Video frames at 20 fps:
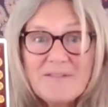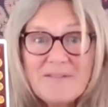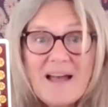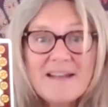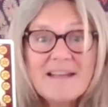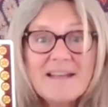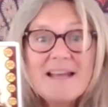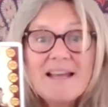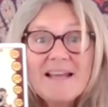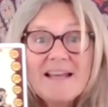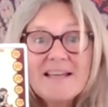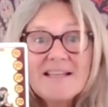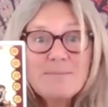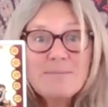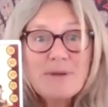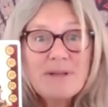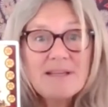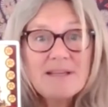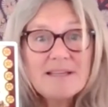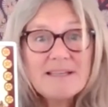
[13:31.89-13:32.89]
that, he's
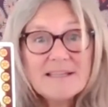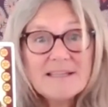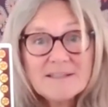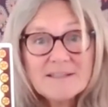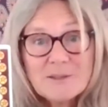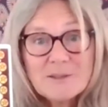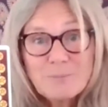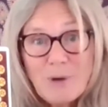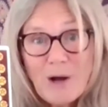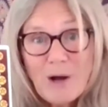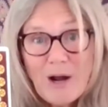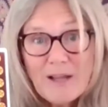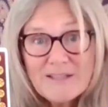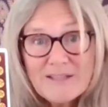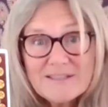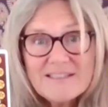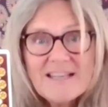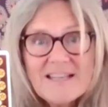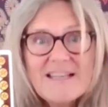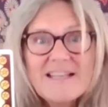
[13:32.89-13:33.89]
being inspired.